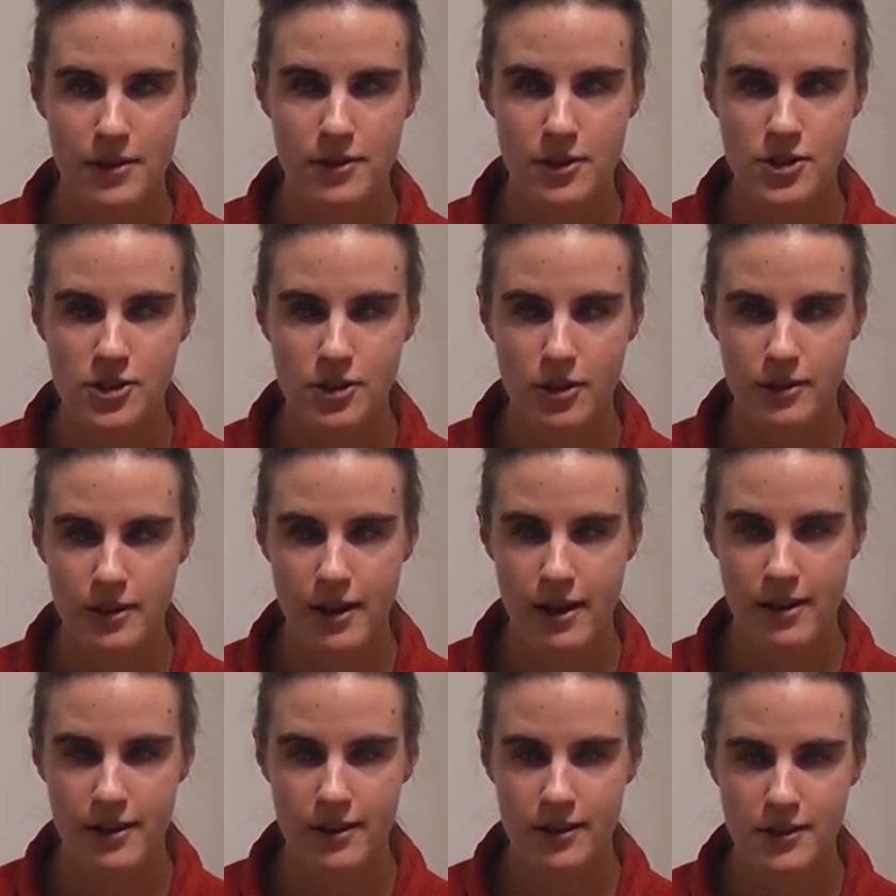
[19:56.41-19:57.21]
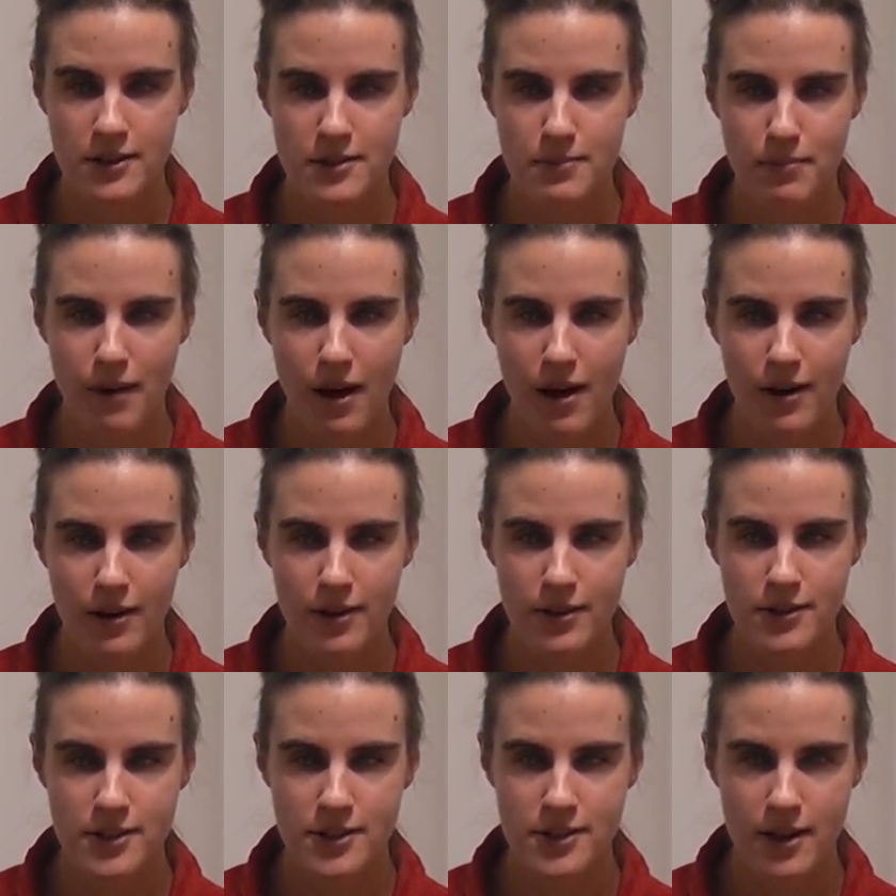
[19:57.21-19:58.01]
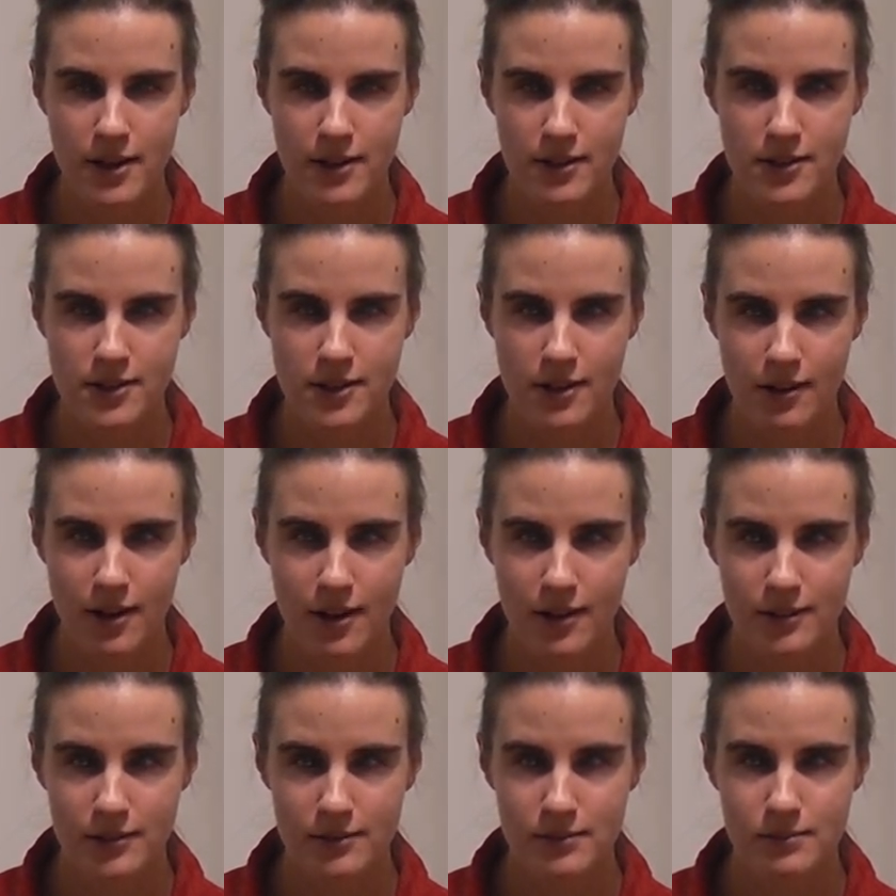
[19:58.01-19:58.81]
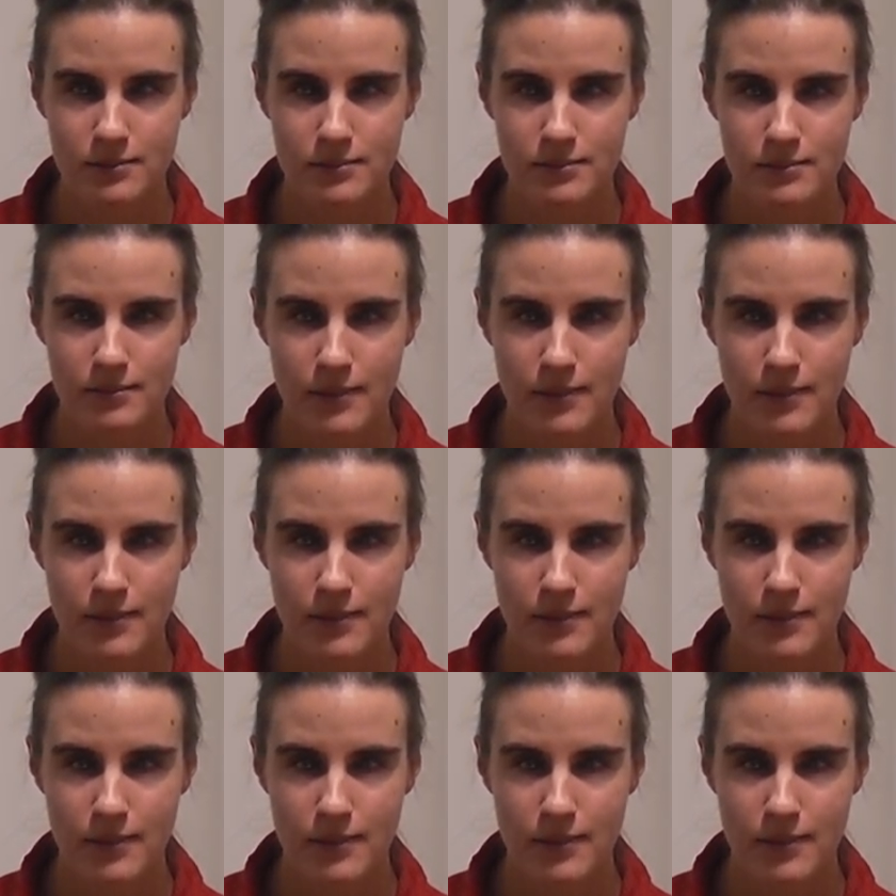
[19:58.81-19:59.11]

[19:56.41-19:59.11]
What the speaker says: discotheques, bars, and so on.